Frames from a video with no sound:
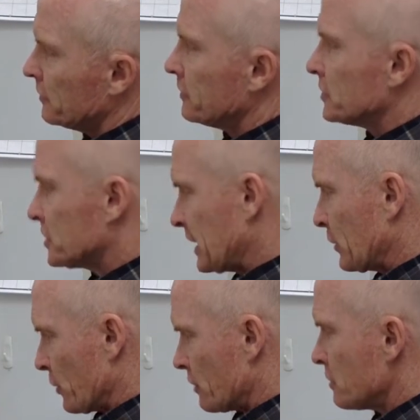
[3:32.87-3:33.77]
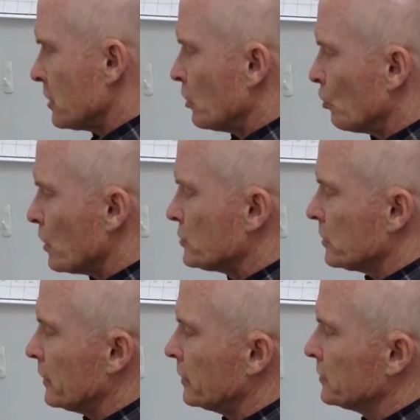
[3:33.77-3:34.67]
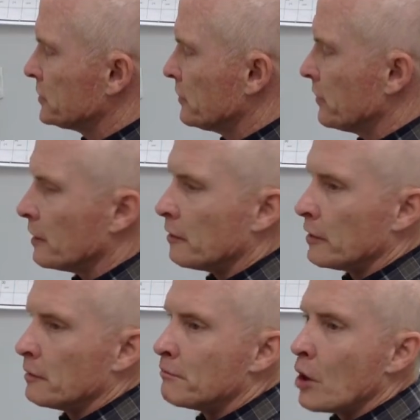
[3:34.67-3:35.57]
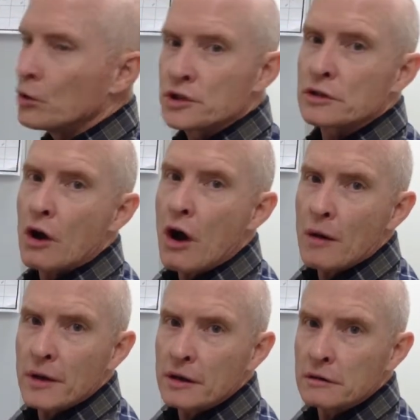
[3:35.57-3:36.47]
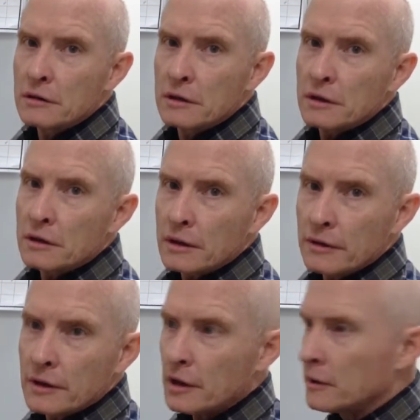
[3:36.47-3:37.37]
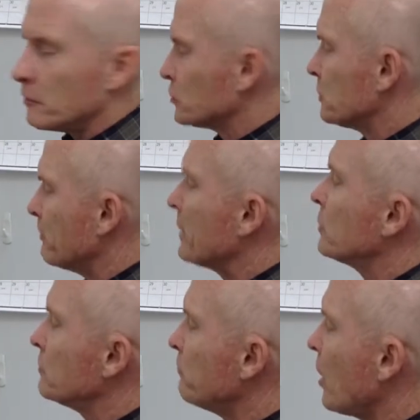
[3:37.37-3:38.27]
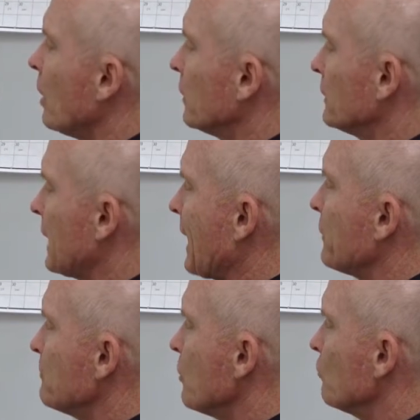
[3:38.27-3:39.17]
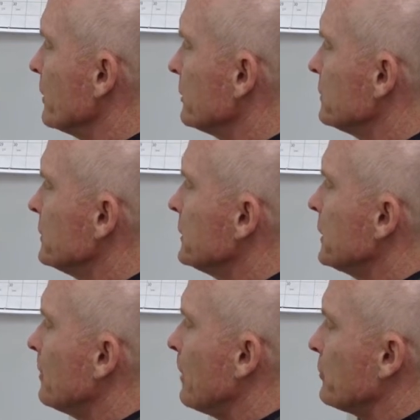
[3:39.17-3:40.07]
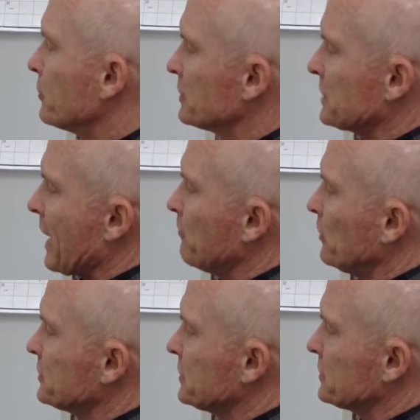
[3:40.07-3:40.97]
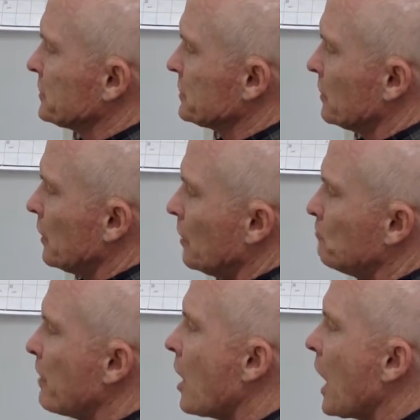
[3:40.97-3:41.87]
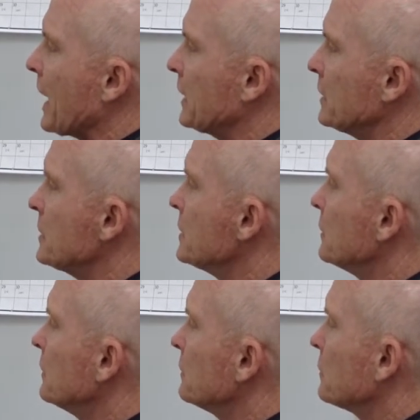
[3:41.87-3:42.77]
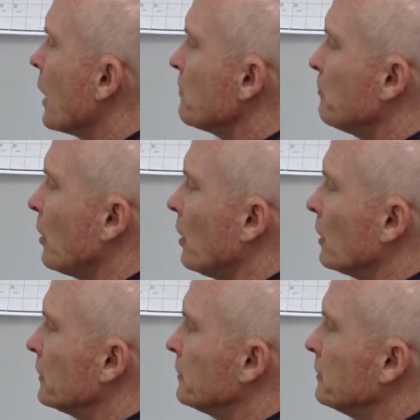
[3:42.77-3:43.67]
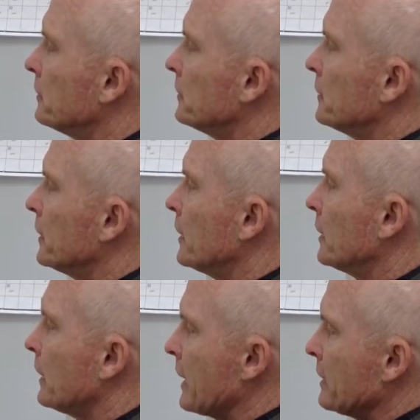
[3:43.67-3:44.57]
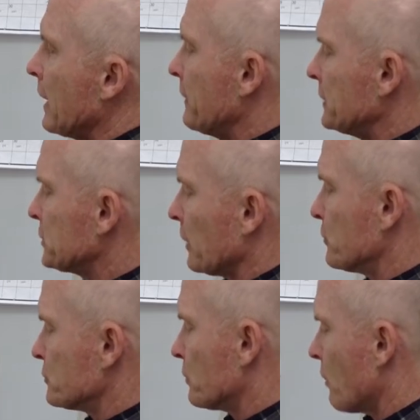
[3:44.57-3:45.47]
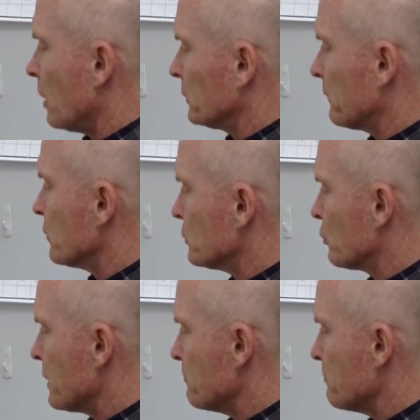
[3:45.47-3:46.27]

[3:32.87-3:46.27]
cedar, which is the, the most common, the, the most abundant pollen at the moment. Um, other examples, this is a, a pine type pollen, uh, and, and these others are all different tree